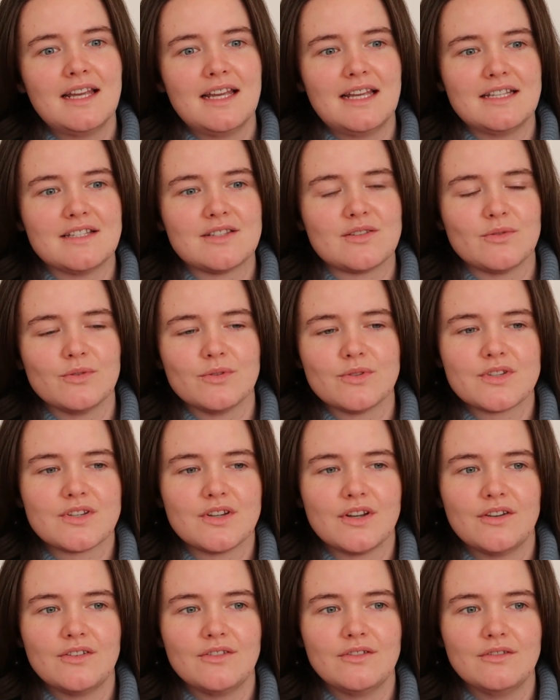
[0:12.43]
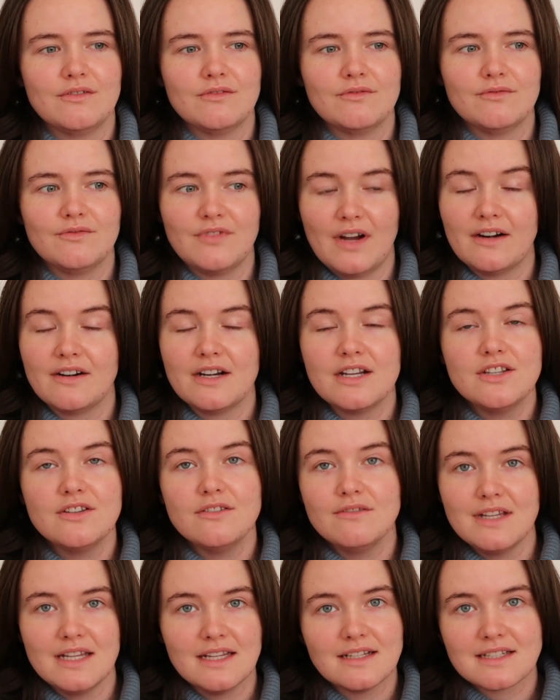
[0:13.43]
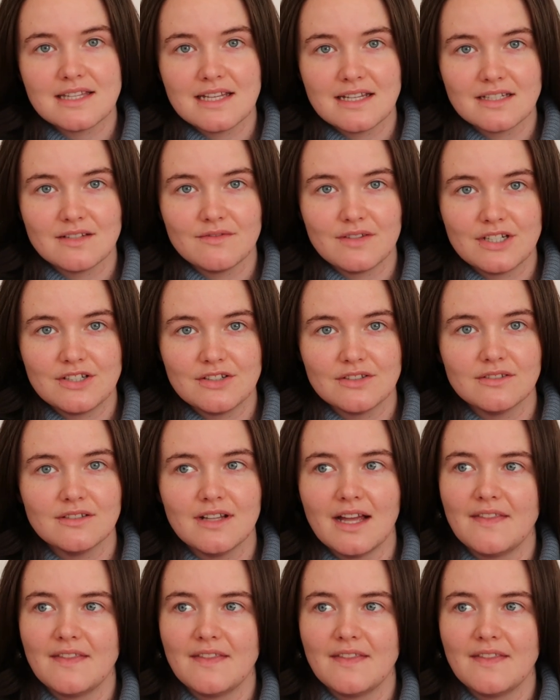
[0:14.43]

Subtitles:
it's also very unique to the individual,